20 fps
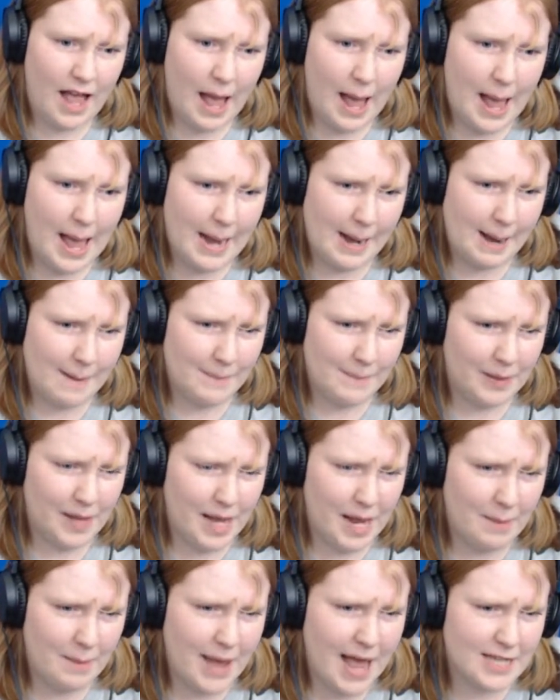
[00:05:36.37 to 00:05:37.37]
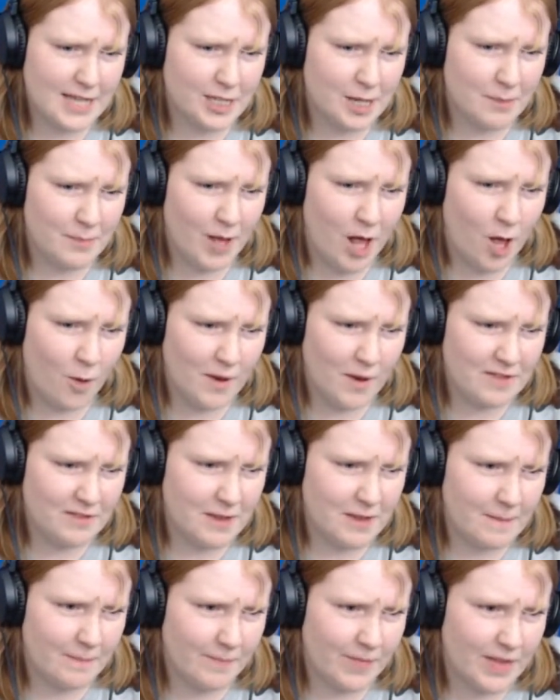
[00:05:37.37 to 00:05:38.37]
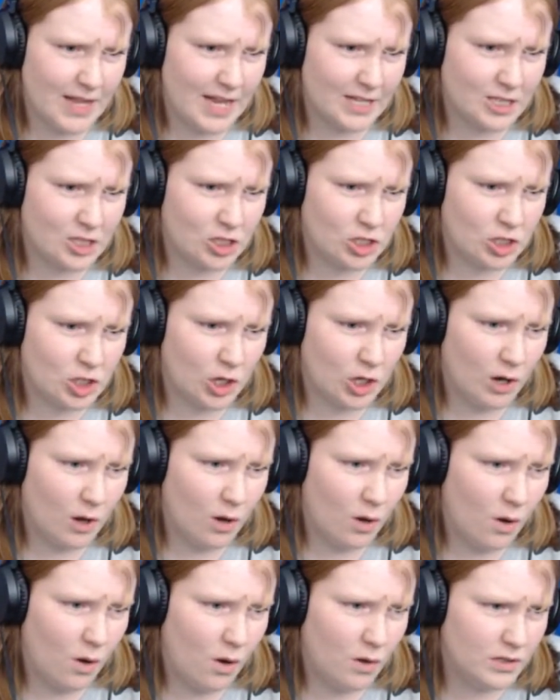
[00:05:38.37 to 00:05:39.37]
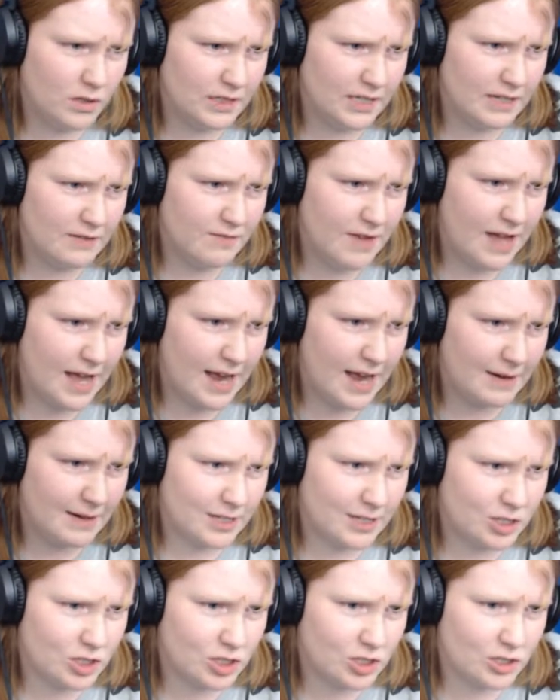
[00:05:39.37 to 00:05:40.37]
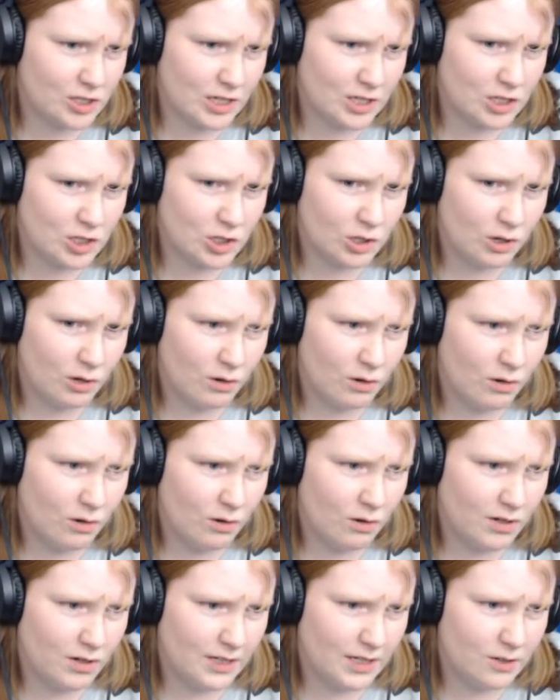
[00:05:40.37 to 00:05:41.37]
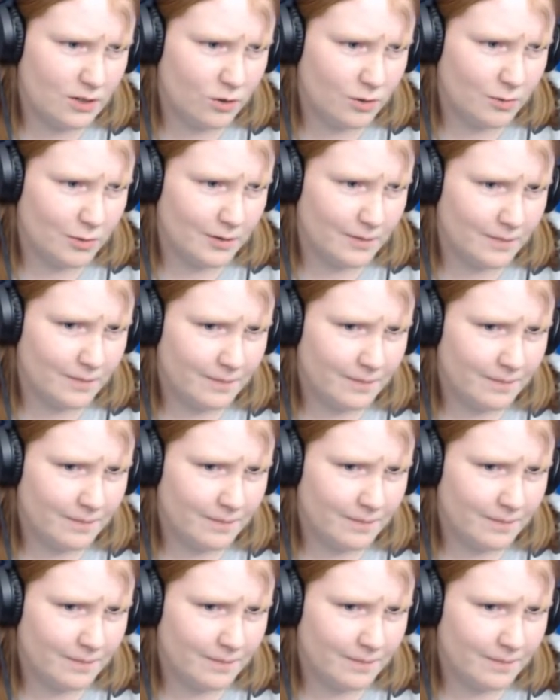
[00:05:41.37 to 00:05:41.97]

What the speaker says: And I'm playing basketball with it. That's totally fine. That's totally normal.